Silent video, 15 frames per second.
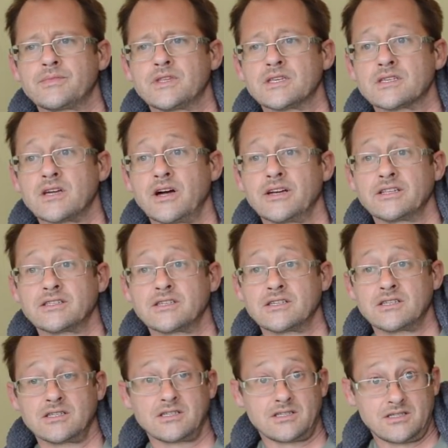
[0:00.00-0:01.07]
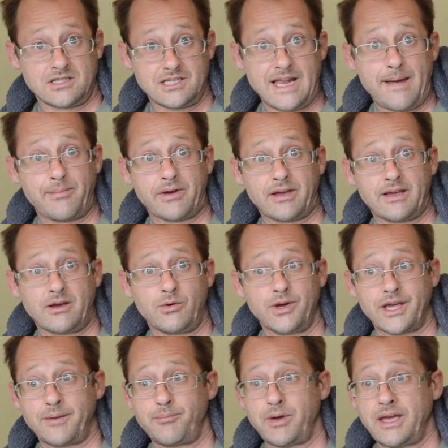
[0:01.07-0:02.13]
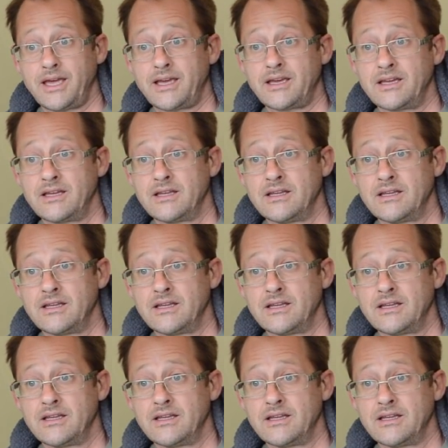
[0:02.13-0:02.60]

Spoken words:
decided to just snap a quick pick,